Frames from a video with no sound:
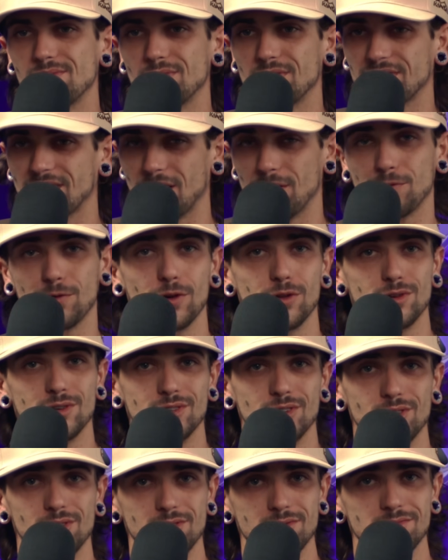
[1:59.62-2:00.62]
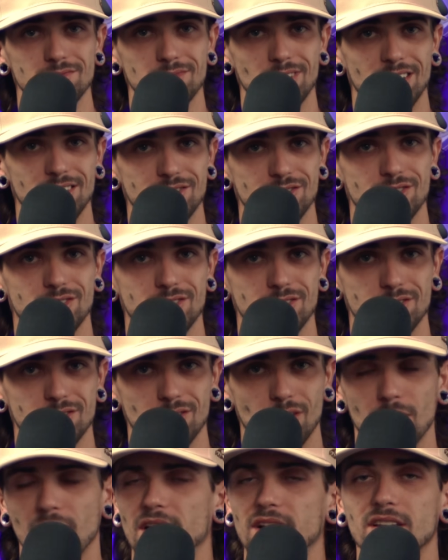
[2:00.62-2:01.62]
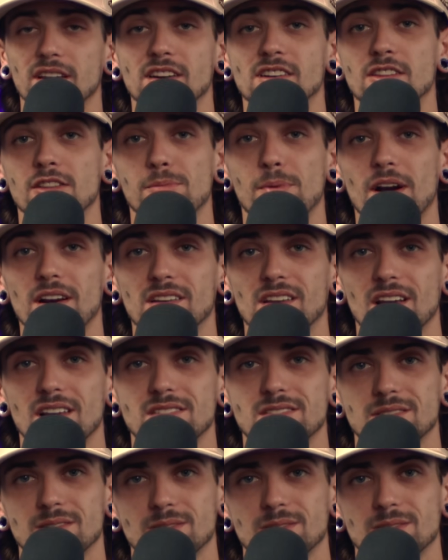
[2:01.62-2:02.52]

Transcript: without further ado, let's go ahead and get into the podcast.